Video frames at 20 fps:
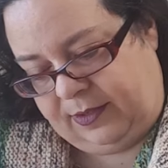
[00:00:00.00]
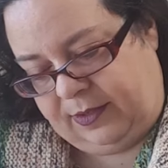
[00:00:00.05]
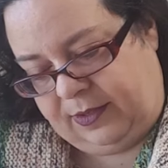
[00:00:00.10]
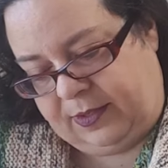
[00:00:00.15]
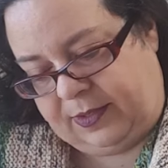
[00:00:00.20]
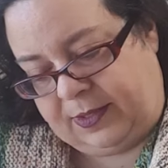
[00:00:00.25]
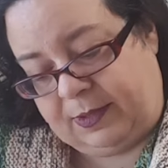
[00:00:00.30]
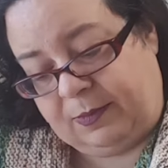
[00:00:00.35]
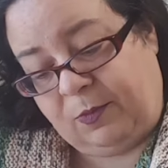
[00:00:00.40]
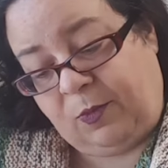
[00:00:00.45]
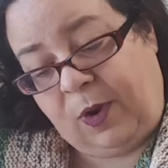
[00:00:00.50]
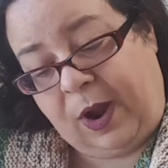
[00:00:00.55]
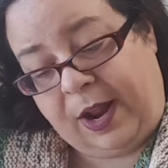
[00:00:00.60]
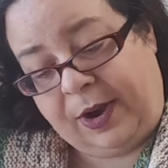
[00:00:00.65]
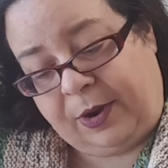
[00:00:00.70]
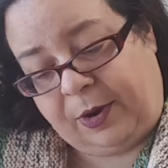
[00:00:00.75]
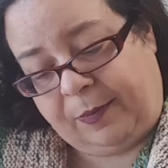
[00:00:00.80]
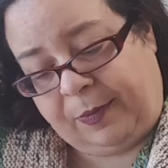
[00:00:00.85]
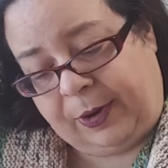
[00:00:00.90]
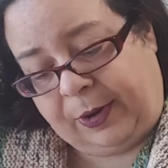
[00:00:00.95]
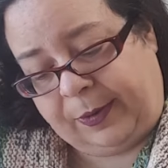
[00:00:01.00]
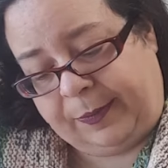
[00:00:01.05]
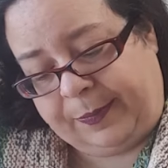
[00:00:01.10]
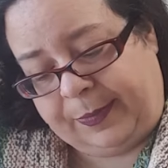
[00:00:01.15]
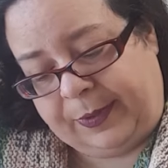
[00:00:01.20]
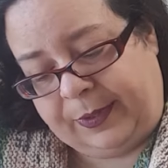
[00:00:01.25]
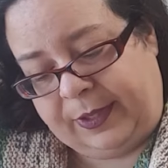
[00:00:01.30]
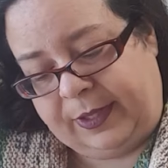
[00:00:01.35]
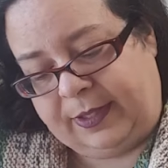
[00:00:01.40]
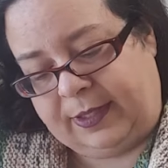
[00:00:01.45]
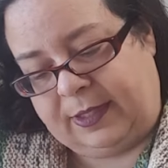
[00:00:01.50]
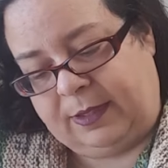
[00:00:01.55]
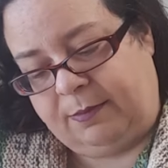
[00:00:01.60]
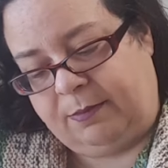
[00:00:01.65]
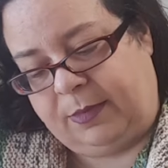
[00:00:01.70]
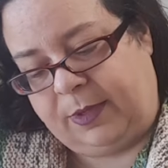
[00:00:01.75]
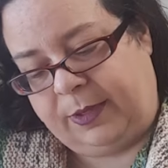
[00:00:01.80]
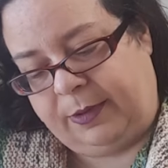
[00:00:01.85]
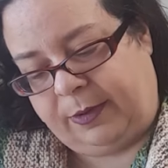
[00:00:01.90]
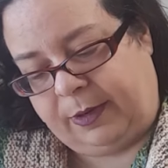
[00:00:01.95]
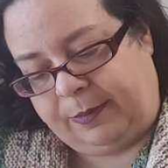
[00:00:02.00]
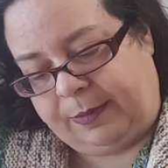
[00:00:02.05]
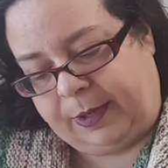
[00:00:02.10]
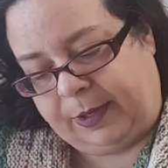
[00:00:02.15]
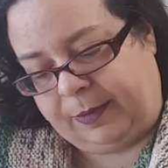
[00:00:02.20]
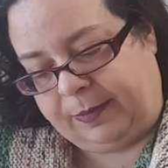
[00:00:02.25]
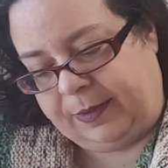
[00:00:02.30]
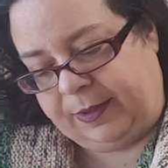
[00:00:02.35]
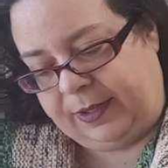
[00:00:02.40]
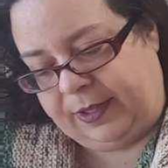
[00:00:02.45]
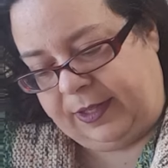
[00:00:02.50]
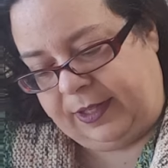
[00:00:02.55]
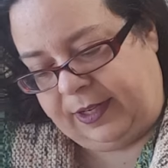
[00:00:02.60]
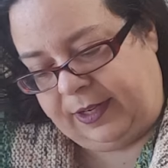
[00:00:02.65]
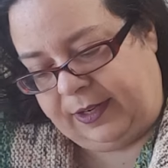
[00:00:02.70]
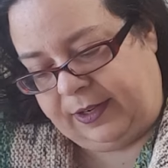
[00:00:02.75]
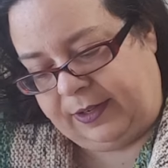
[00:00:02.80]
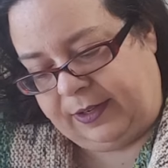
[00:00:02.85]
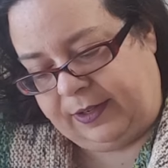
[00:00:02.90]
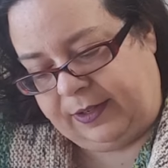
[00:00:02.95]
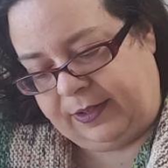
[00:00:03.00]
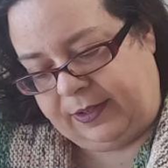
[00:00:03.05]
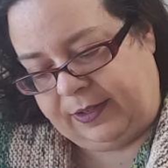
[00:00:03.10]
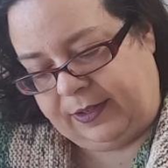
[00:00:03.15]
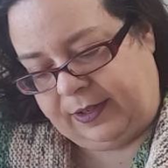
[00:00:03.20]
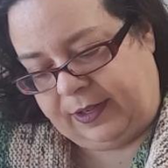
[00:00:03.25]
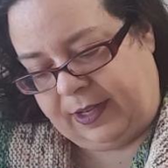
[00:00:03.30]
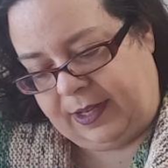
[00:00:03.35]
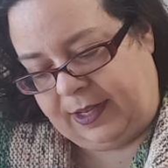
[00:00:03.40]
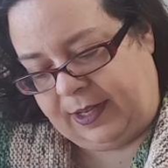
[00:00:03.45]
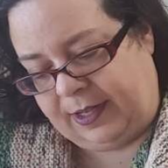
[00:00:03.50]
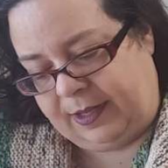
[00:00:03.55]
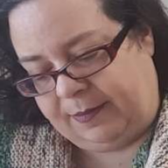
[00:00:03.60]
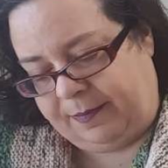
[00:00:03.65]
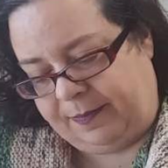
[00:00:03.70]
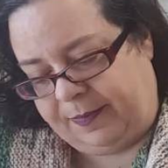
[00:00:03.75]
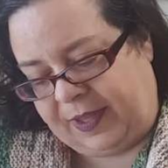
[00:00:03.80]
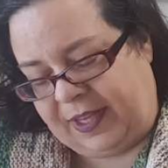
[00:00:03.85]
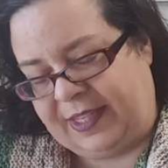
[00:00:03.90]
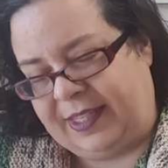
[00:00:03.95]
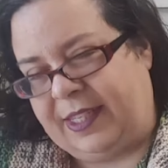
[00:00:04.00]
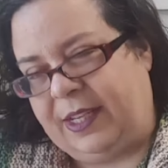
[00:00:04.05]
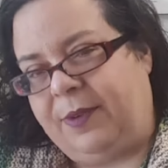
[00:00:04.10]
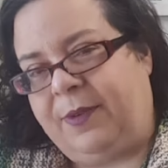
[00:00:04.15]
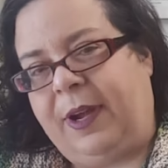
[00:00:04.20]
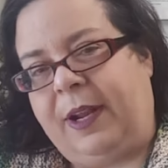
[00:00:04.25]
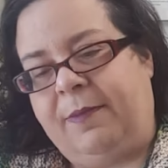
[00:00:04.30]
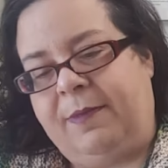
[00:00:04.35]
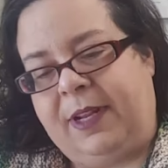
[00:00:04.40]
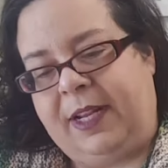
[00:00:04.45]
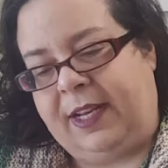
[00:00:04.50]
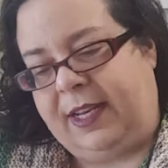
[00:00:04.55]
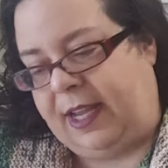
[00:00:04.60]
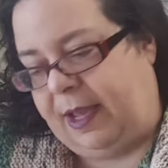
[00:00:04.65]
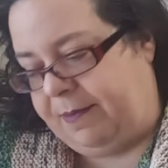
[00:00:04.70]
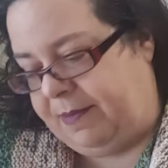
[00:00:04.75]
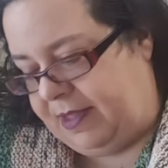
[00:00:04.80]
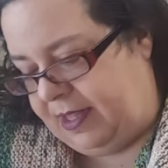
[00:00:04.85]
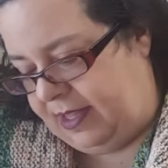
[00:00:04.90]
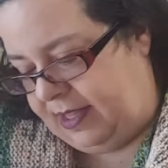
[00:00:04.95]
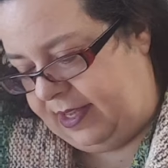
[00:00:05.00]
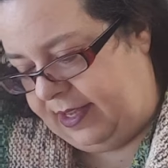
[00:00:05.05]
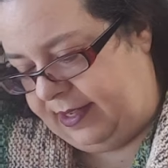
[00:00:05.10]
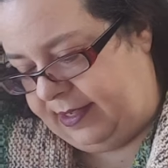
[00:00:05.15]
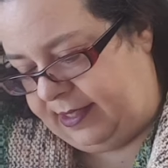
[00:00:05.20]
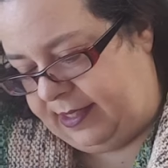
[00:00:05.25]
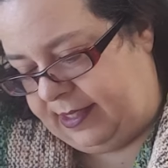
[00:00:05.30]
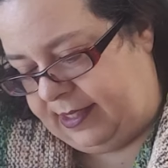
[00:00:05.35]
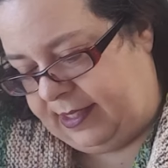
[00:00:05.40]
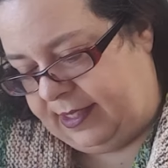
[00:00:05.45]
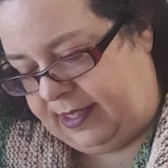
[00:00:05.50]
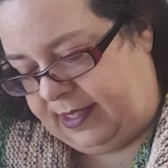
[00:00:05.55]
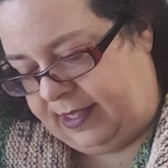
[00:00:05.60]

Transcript: Some redder purple and some bluer purple in there. I see quite a bit of depth in this.